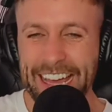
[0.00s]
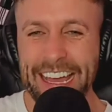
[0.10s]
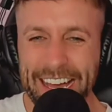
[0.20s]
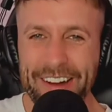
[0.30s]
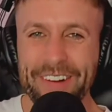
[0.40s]

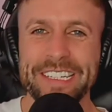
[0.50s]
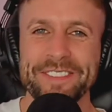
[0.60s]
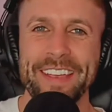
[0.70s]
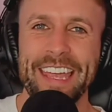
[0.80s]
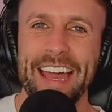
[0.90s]
Oh, it's
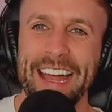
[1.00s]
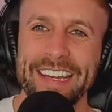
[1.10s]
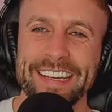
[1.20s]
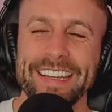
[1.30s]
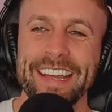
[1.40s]
me
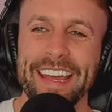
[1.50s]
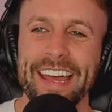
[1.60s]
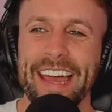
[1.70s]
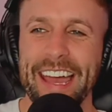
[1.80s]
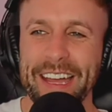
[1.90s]
garden.
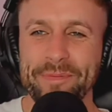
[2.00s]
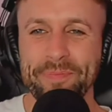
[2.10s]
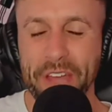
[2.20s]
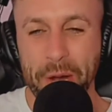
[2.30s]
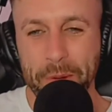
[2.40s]

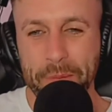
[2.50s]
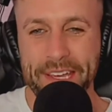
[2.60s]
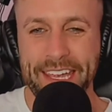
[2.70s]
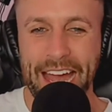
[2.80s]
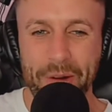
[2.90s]
No, Mum, your
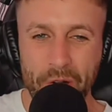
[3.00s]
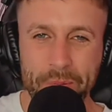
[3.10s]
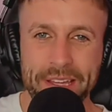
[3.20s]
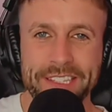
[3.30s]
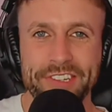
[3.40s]
car won't
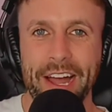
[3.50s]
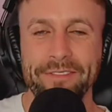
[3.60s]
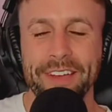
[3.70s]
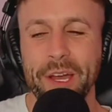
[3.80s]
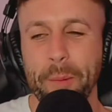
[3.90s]
be in the drive.
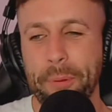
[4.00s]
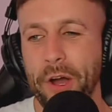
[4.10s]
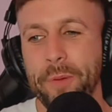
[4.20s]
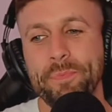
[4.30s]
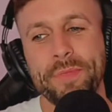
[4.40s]

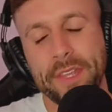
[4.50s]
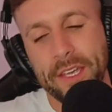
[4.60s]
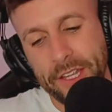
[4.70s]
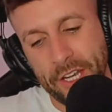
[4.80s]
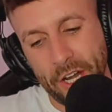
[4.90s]
But,
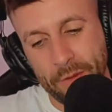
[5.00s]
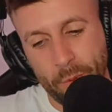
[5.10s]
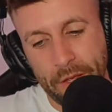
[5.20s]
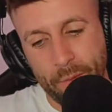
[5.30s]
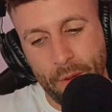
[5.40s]
you know,
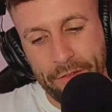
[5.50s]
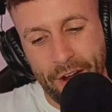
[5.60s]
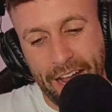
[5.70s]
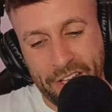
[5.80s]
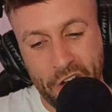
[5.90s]

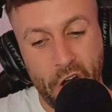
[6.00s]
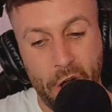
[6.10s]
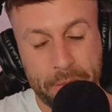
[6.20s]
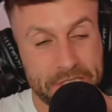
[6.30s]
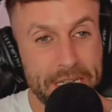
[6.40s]
whenever I go
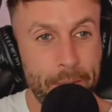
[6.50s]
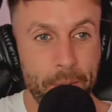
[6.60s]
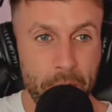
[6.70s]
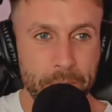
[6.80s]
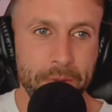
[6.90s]
home to see my
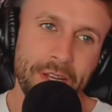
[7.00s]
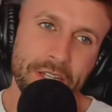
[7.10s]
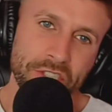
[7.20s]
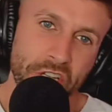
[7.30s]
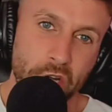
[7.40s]
mum,
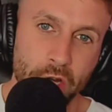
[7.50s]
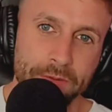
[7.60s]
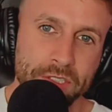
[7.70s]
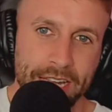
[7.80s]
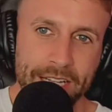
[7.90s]
she
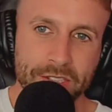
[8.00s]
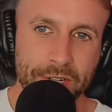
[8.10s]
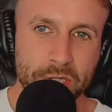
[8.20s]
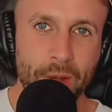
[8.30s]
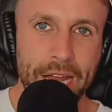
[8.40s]
loves to get
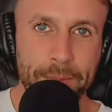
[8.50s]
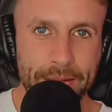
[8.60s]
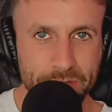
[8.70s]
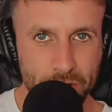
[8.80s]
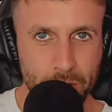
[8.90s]
tucked away in her
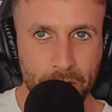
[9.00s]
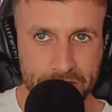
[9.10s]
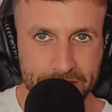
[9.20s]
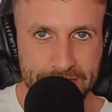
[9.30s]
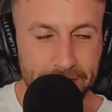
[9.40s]
bedroom
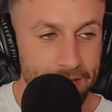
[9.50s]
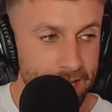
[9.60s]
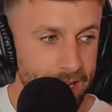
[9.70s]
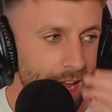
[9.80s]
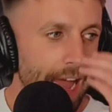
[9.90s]
watching TV.
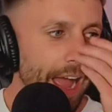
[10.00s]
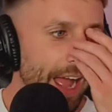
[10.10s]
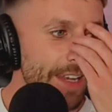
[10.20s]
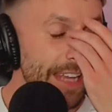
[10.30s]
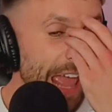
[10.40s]

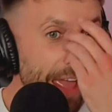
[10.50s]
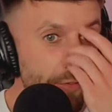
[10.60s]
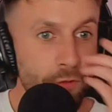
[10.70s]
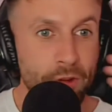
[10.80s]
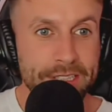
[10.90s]
And
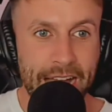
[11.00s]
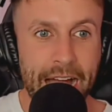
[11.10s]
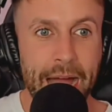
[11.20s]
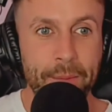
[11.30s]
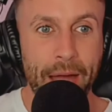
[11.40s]
every
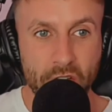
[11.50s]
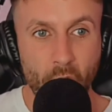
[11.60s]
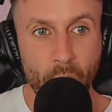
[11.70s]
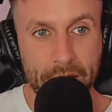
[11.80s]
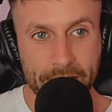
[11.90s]
time I
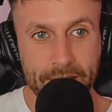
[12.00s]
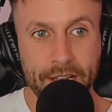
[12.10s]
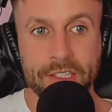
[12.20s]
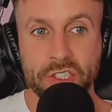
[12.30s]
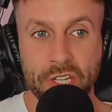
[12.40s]
go in,
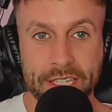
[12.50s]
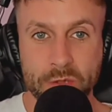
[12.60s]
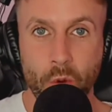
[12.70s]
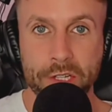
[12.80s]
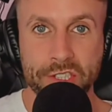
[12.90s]
she is
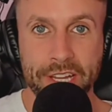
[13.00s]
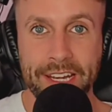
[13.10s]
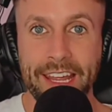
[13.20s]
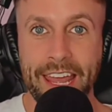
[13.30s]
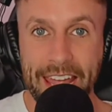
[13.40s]

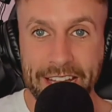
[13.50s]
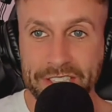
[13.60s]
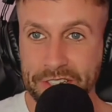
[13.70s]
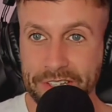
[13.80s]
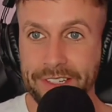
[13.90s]
watching Asian